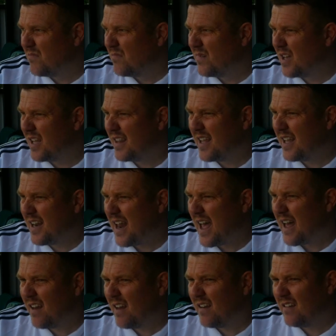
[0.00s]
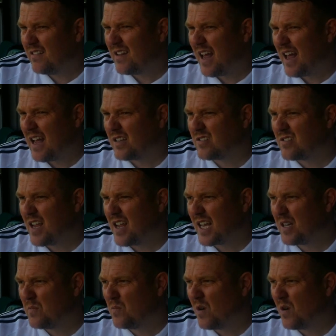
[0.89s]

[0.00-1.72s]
And then our second